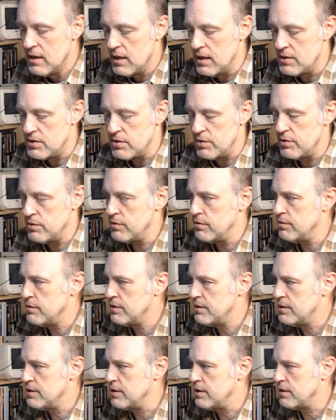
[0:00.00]
So
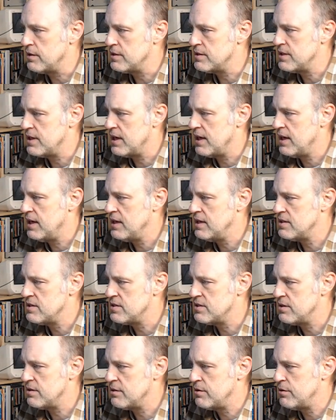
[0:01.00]
you're going to say
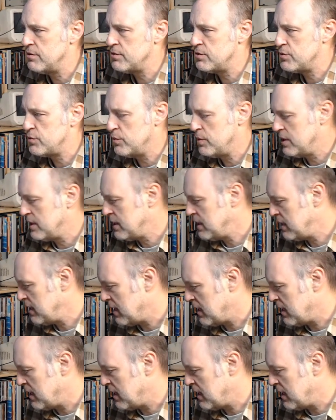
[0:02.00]
8020.